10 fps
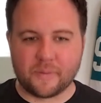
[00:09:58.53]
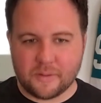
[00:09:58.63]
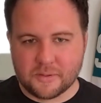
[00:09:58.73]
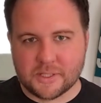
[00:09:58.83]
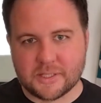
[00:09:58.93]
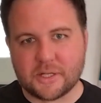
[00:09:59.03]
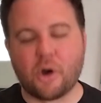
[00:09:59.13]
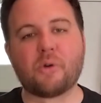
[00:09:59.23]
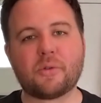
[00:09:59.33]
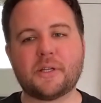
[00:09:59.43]
you should
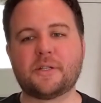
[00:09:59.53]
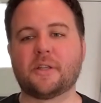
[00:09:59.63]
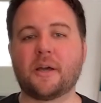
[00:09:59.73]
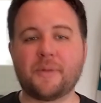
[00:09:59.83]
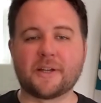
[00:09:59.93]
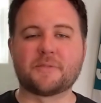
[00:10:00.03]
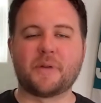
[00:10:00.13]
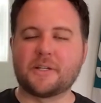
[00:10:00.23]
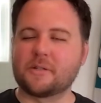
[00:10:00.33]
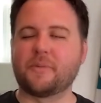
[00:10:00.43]
totally do that because
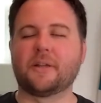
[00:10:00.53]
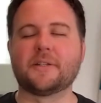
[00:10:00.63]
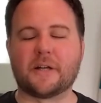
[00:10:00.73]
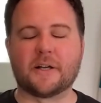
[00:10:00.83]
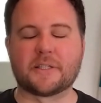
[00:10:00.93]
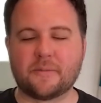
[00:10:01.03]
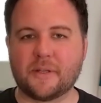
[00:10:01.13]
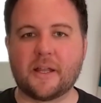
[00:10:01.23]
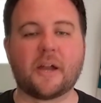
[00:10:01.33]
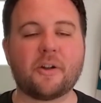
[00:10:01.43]
Patrick Bailey's awesome.
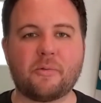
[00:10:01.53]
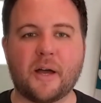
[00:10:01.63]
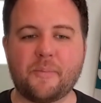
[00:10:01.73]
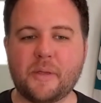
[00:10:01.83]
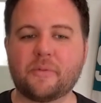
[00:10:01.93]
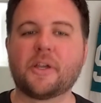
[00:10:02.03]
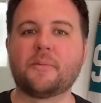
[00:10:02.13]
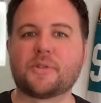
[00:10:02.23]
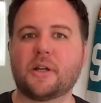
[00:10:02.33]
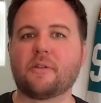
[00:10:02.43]
And I don't know why people
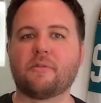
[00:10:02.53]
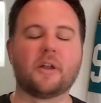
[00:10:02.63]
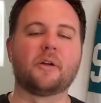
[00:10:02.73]
keep trying to run